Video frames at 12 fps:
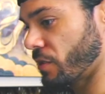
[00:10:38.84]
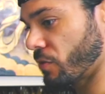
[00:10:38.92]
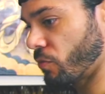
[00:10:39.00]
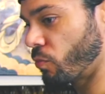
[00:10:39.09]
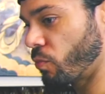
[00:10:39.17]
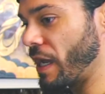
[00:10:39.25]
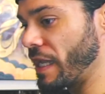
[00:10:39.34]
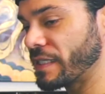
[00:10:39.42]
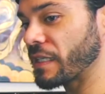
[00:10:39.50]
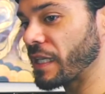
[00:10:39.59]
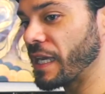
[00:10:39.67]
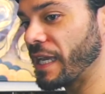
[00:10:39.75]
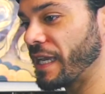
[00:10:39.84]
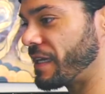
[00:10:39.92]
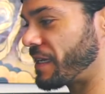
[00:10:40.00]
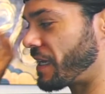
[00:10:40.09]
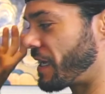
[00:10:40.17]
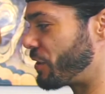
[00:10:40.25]
wet
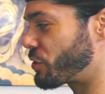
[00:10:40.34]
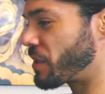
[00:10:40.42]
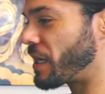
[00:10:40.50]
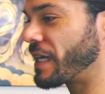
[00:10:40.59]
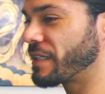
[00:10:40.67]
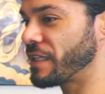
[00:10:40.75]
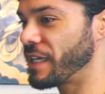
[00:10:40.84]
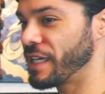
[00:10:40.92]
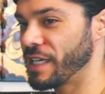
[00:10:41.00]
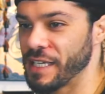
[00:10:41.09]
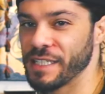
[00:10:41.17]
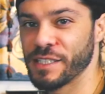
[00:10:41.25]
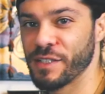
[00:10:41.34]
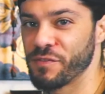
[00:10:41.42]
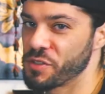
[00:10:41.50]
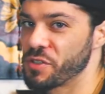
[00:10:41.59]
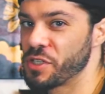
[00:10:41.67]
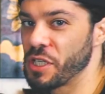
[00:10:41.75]
delay and dry delay, as
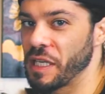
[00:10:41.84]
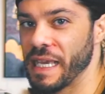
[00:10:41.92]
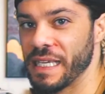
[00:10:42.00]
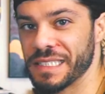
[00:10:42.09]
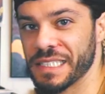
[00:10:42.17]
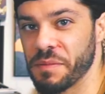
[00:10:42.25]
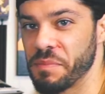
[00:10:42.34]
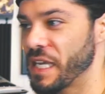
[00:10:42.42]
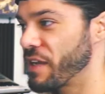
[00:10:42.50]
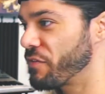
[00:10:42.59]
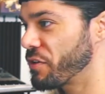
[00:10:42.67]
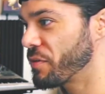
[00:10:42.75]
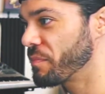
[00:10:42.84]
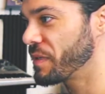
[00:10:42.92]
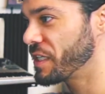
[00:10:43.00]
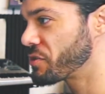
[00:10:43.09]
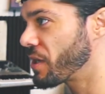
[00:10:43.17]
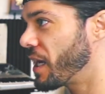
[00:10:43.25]
if delays could ever be
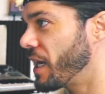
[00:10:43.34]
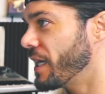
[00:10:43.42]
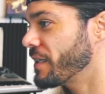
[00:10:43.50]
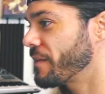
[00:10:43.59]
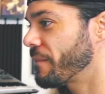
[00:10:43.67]
dry.